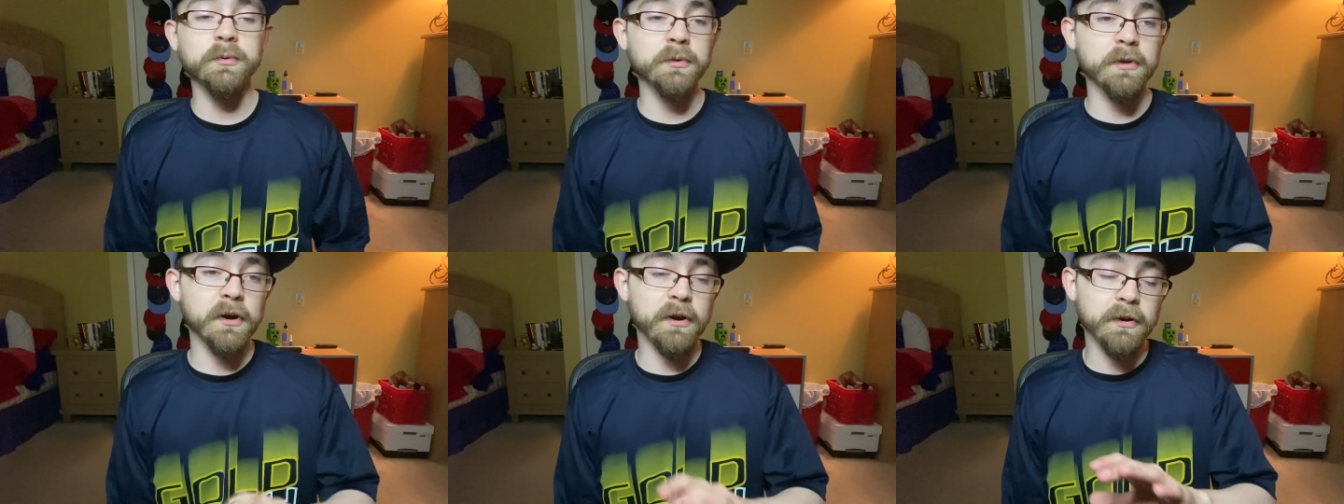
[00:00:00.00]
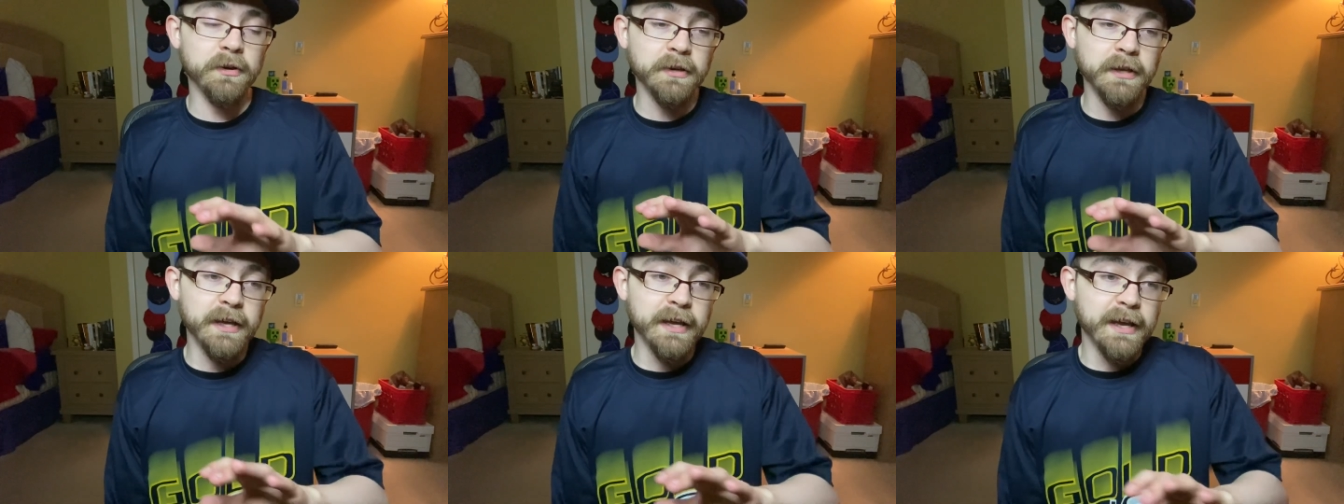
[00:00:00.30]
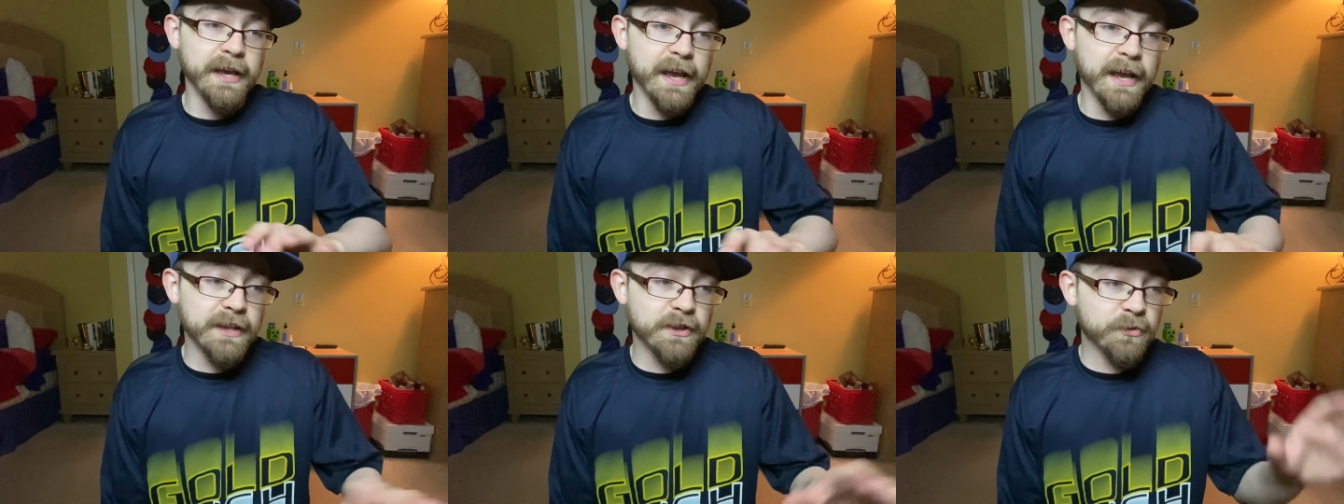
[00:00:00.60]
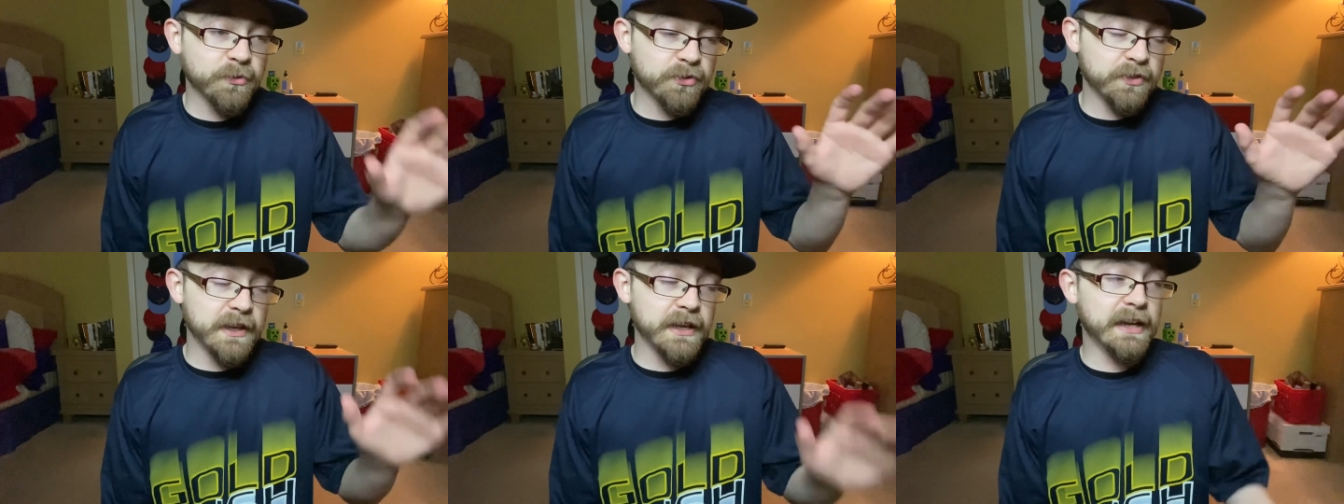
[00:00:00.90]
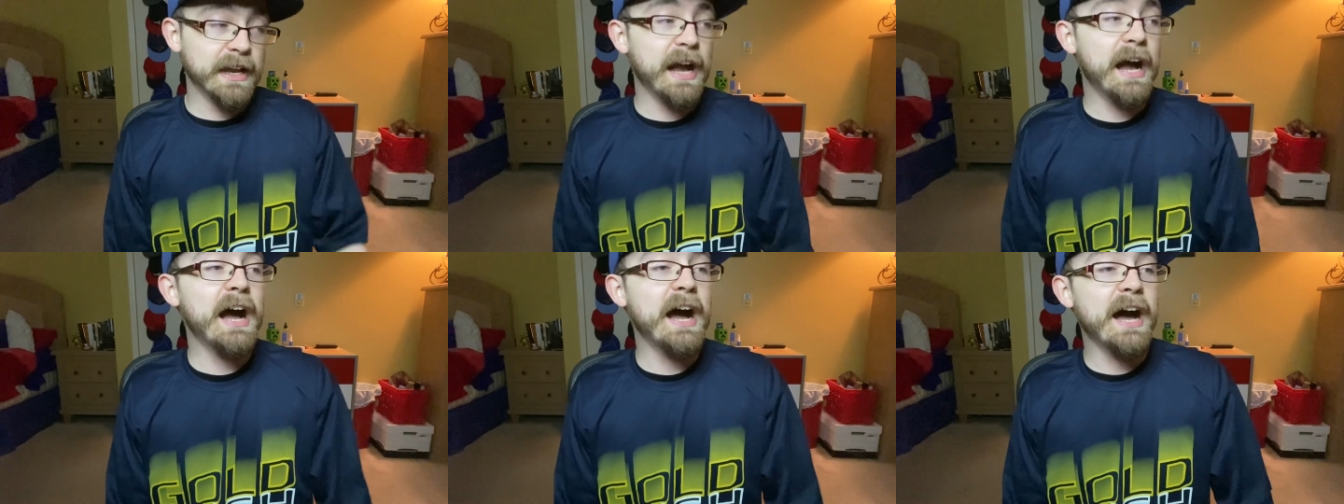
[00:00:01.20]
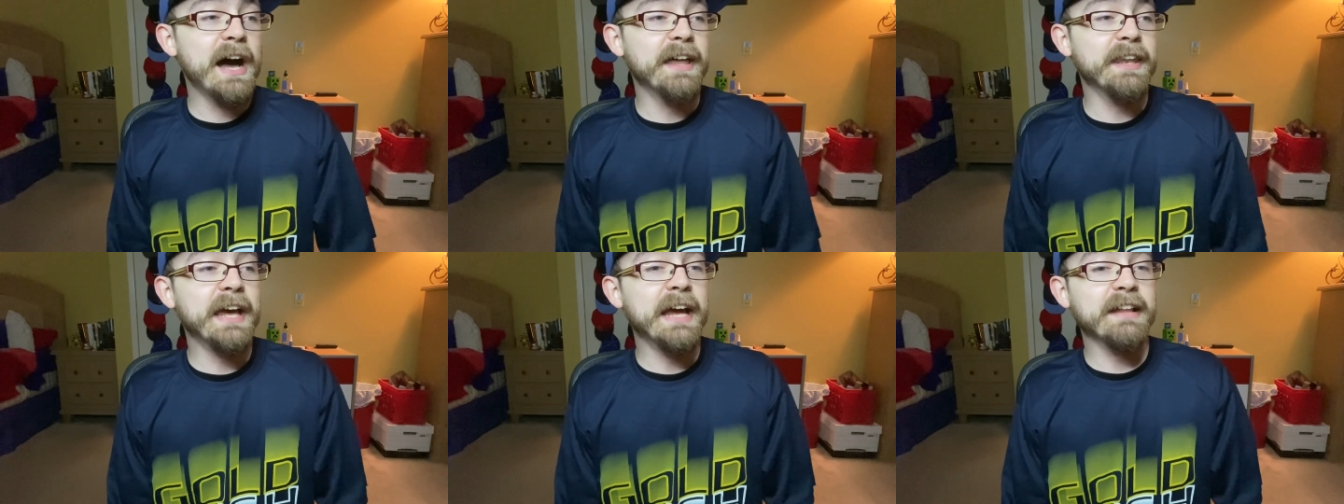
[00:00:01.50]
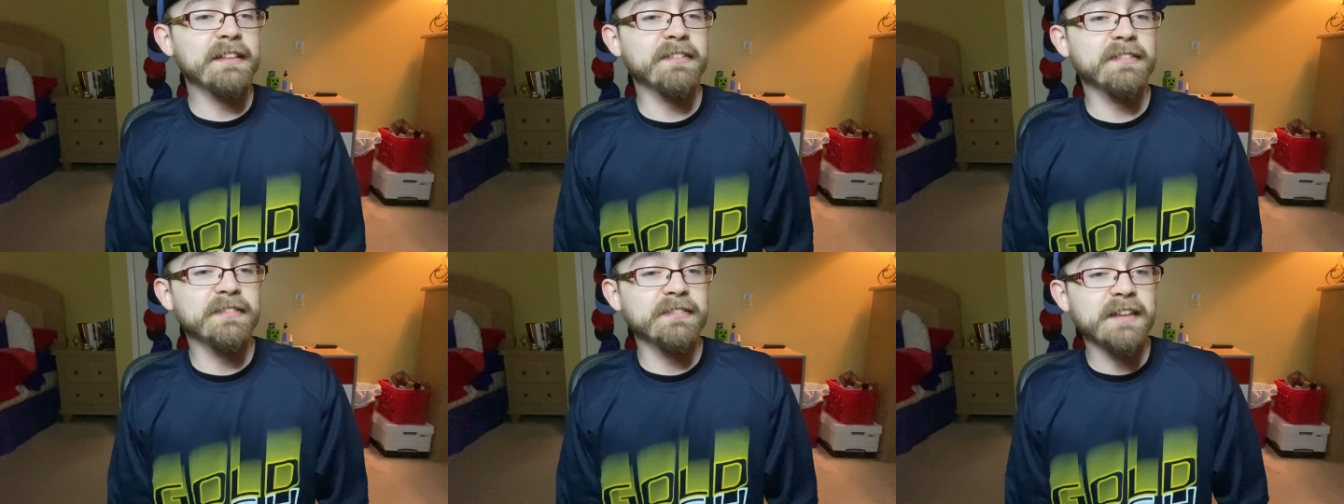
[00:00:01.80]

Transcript: uno. And you think, ah, that's